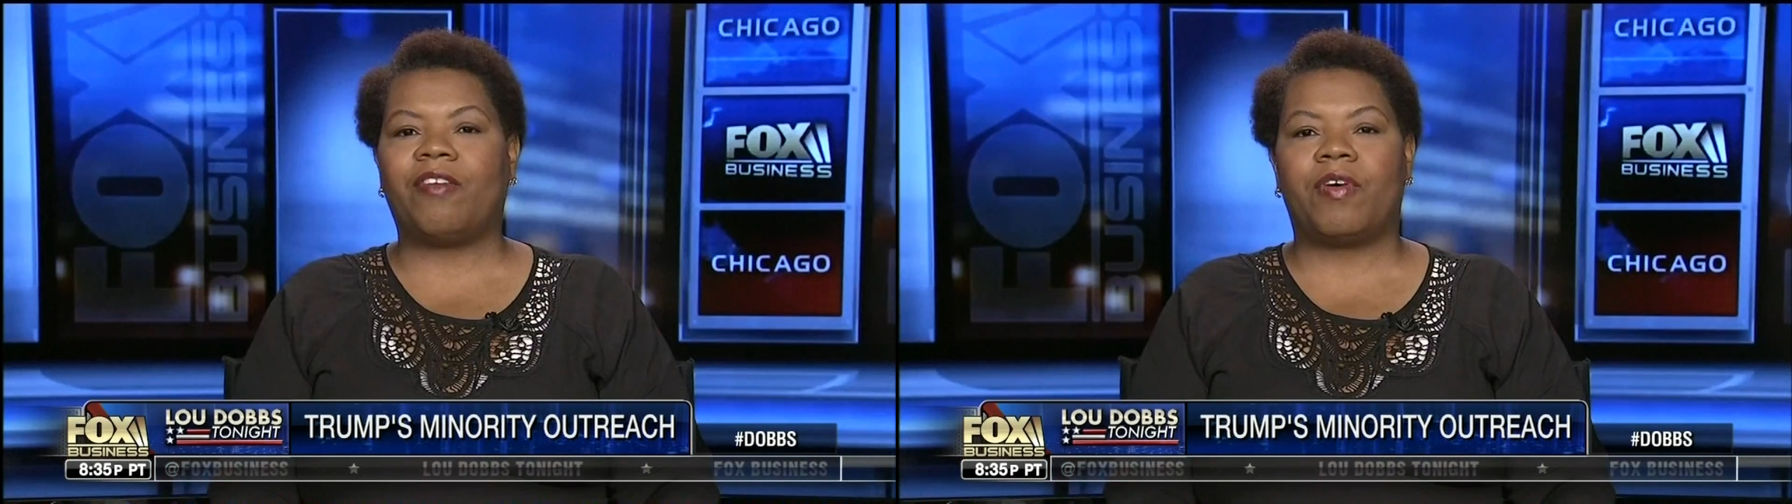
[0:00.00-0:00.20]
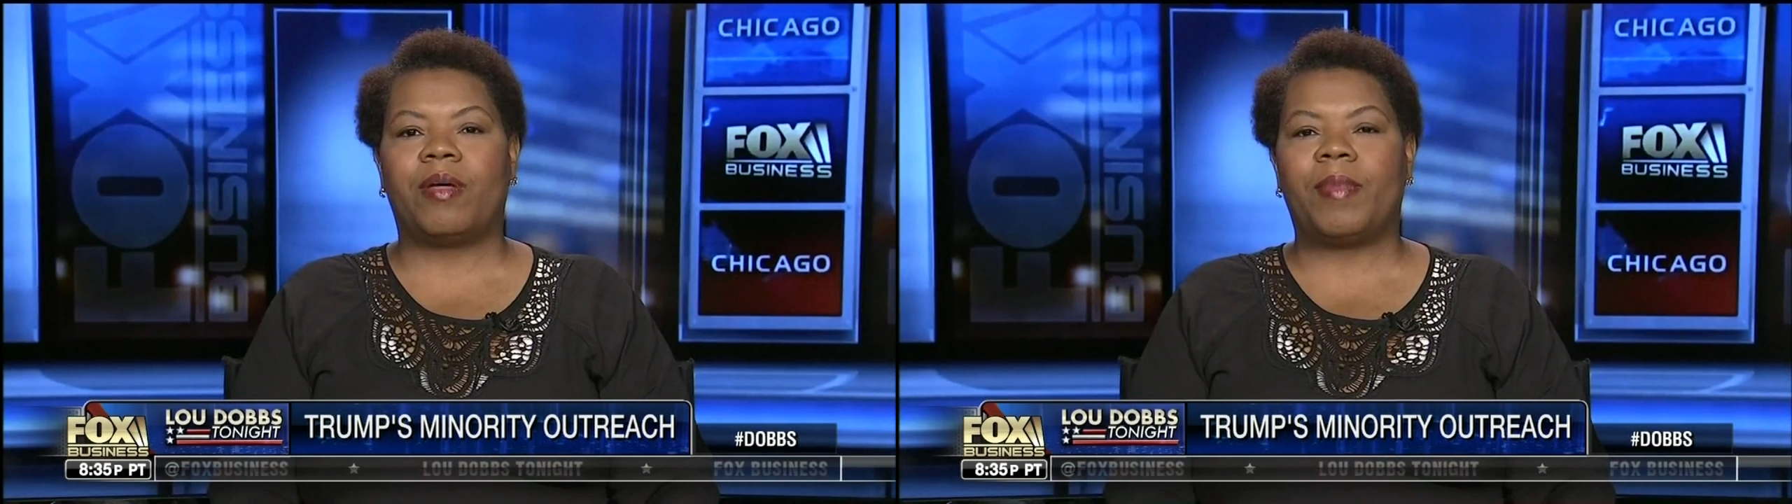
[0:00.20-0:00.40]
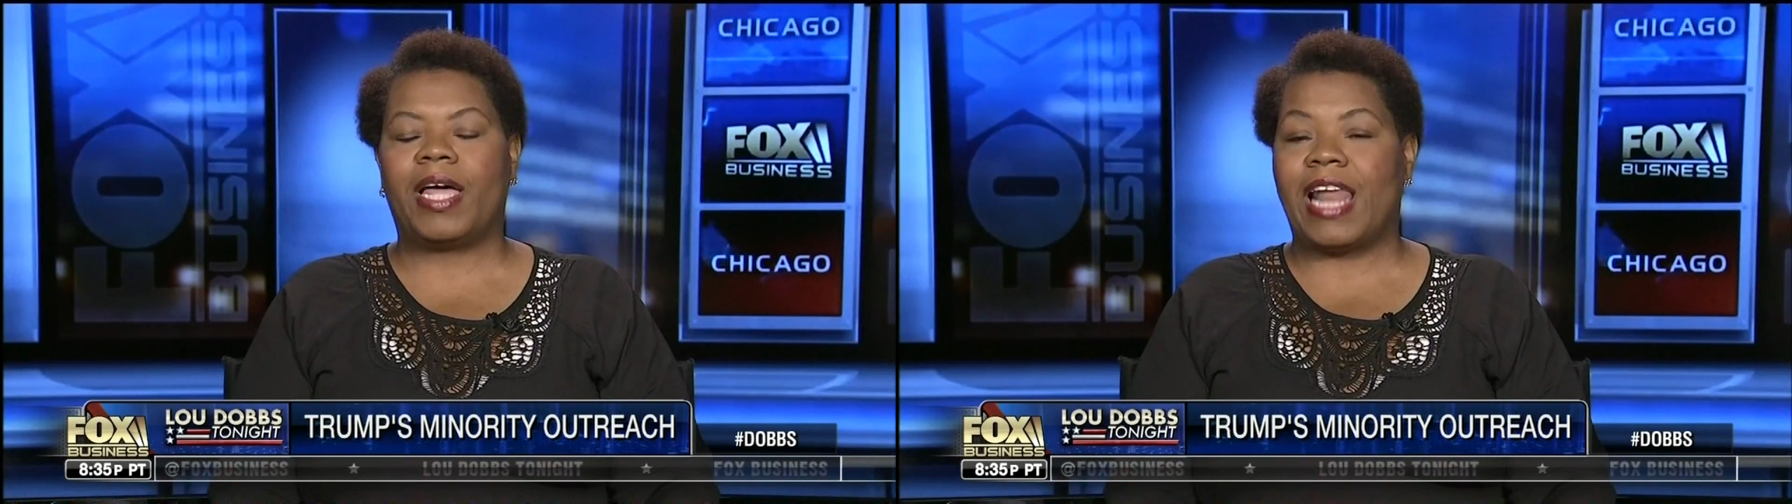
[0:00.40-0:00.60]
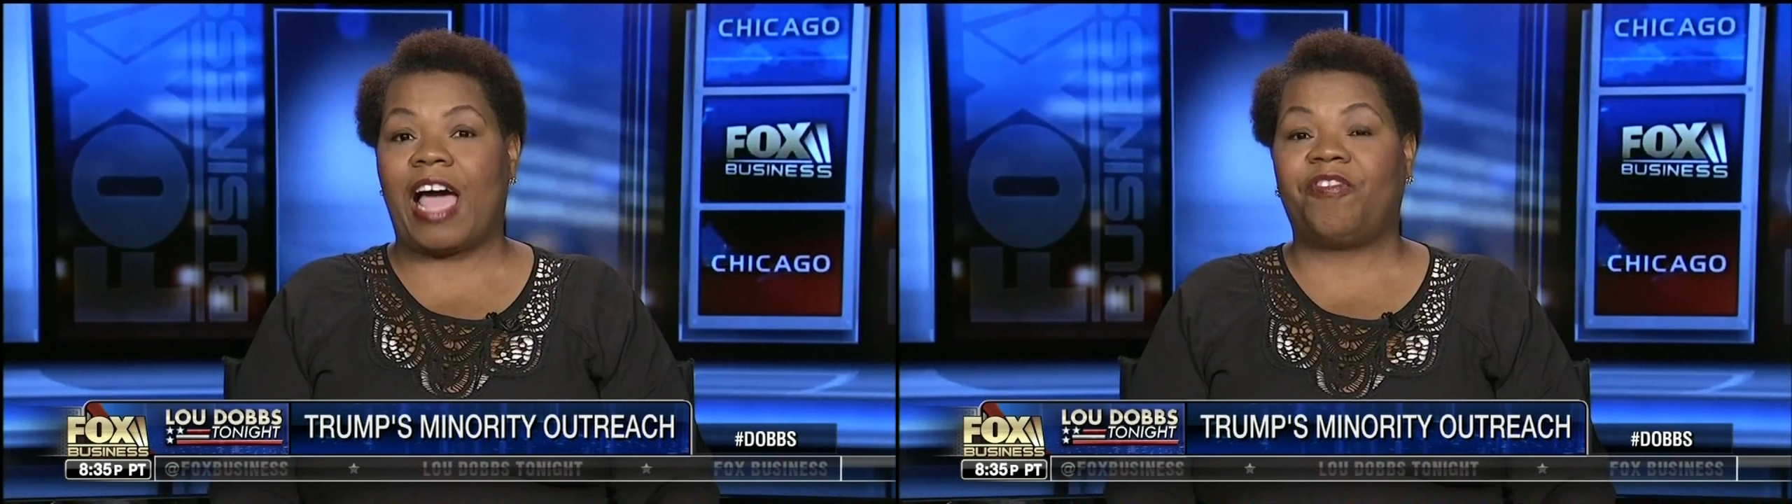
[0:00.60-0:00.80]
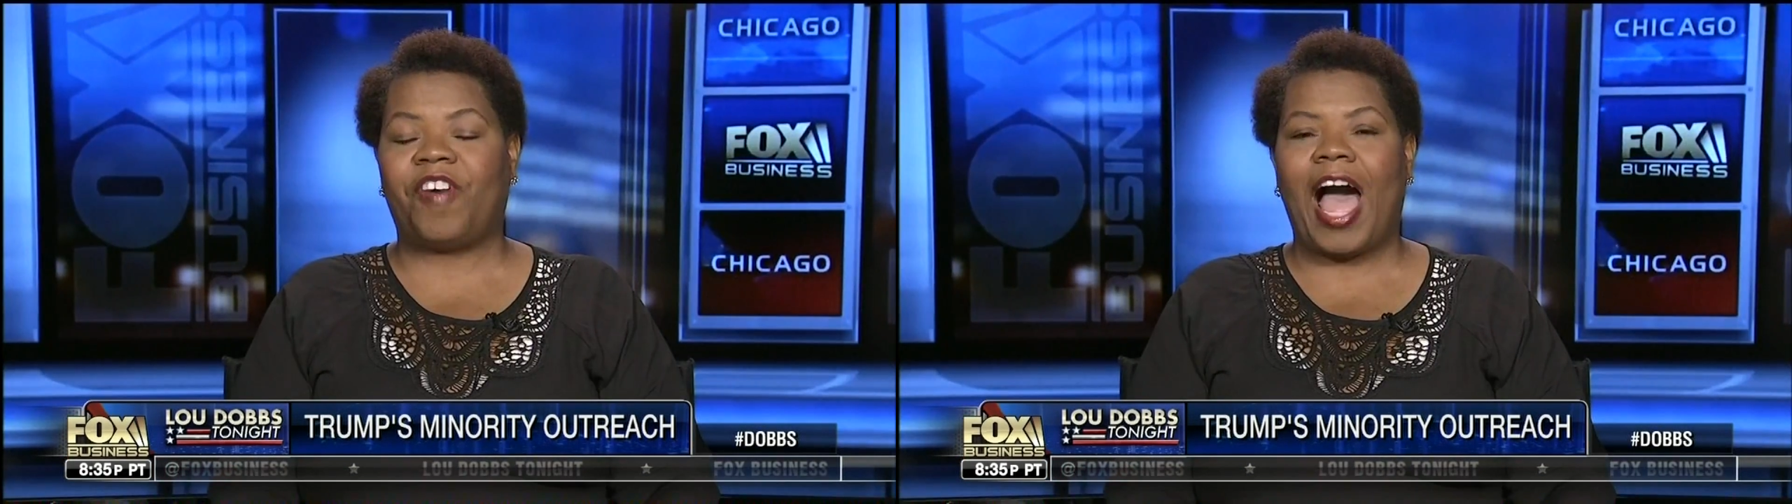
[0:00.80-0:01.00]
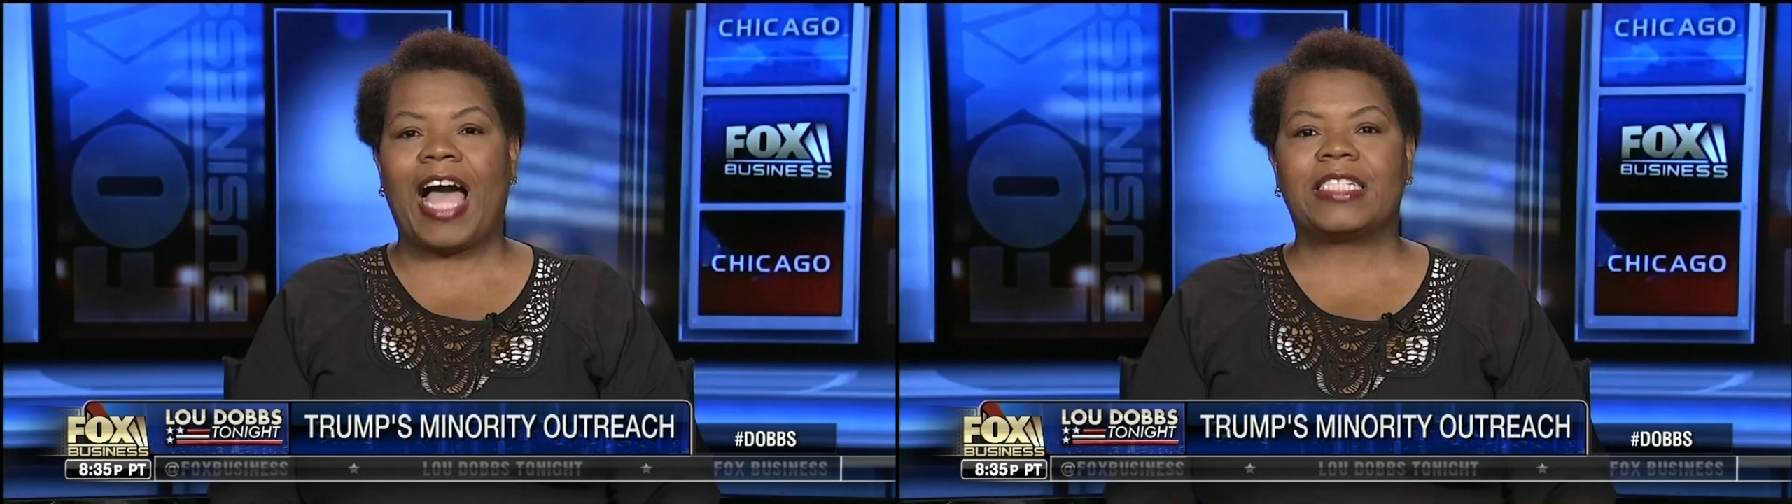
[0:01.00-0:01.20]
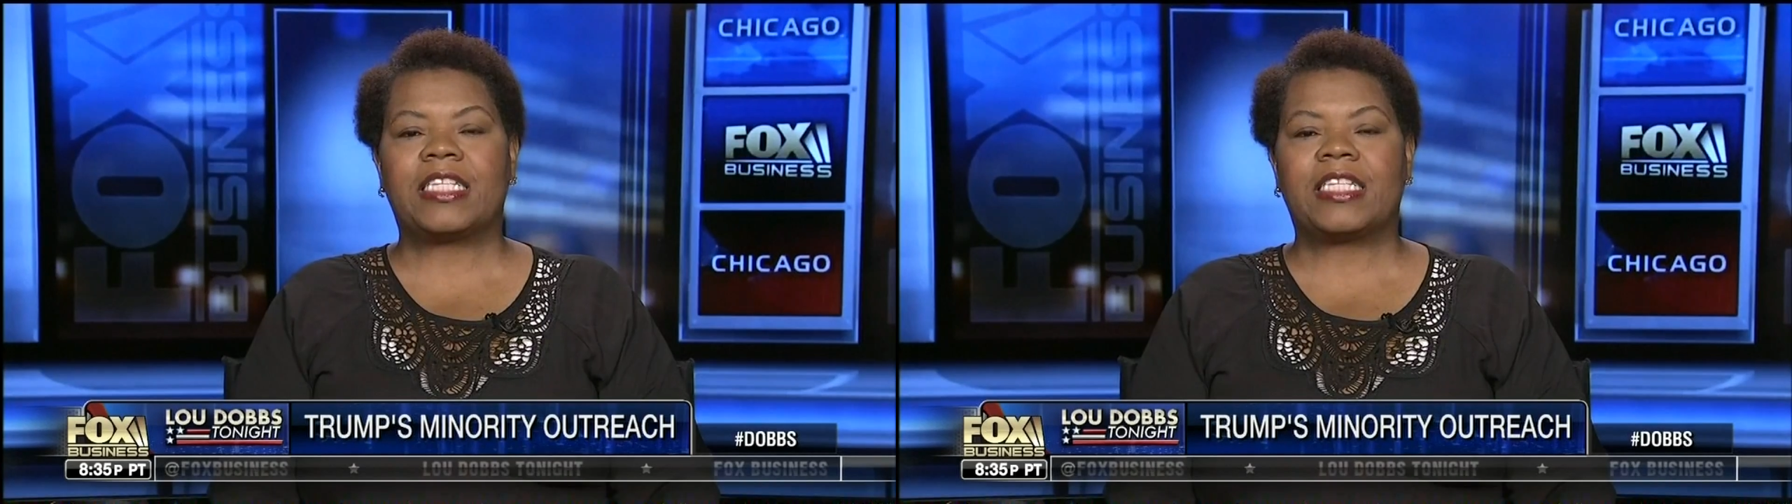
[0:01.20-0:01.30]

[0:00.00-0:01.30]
them, not Fox,